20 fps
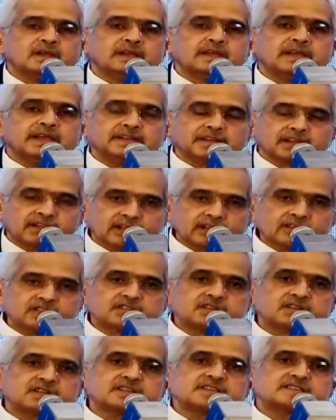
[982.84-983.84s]

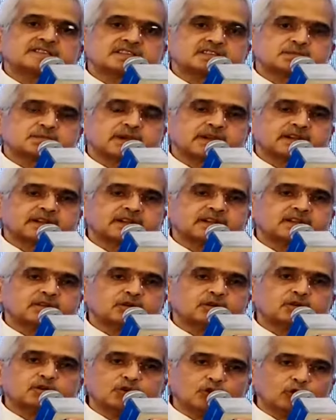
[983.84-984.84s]
Agriculture is expected
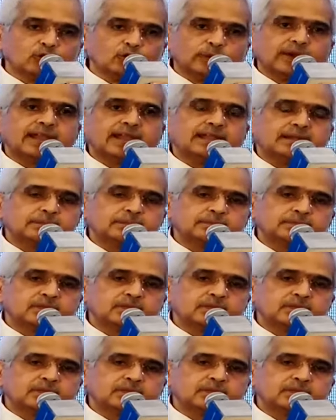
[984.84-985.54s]
to do well.